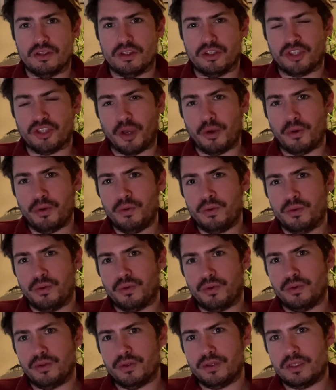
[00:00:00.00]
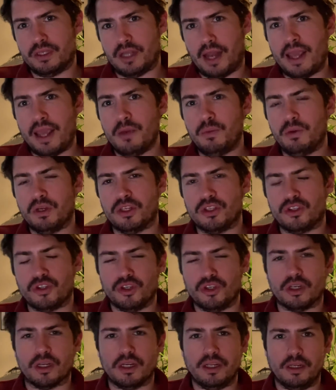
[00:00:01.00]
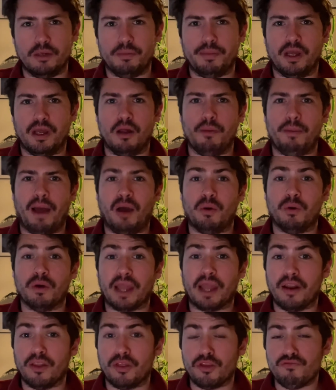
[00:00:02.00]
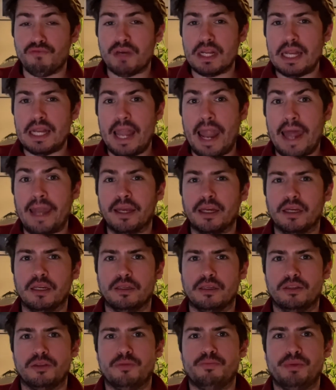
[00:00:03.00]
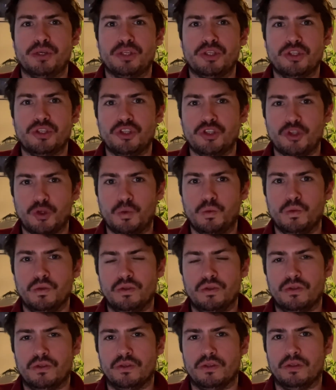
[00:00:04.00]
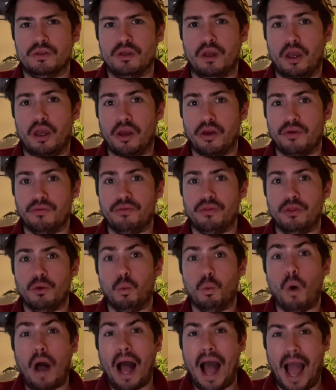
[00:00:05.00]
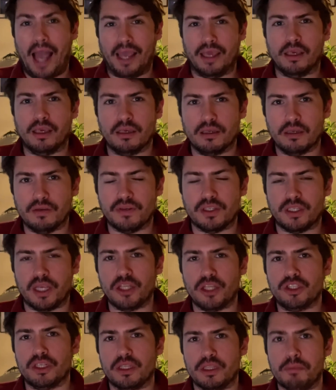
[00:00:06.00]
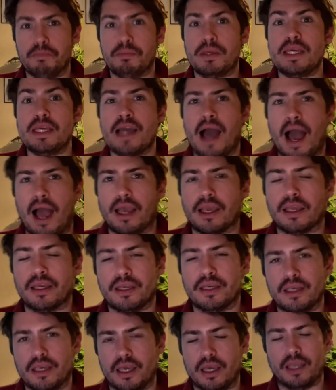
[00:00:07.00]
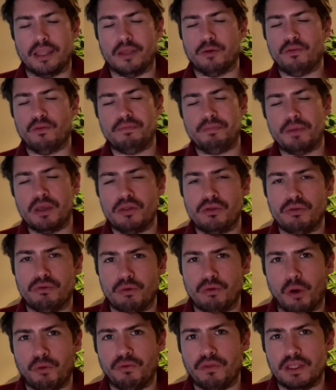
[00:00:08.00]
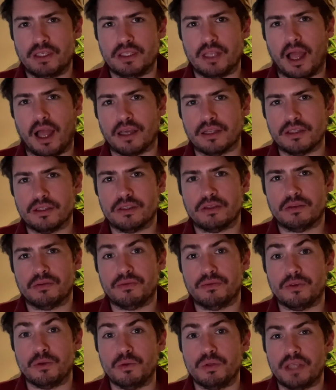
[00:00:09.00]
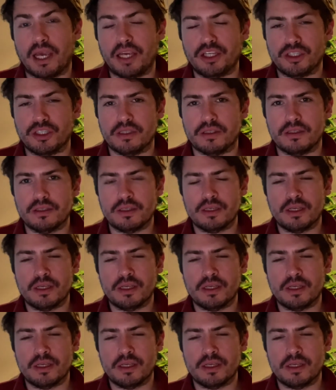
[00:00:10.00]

So today we're going to talk a little bit about kind of the relentless pursuit of the why, of essentially the BHAG that we've been through over this last few sessions.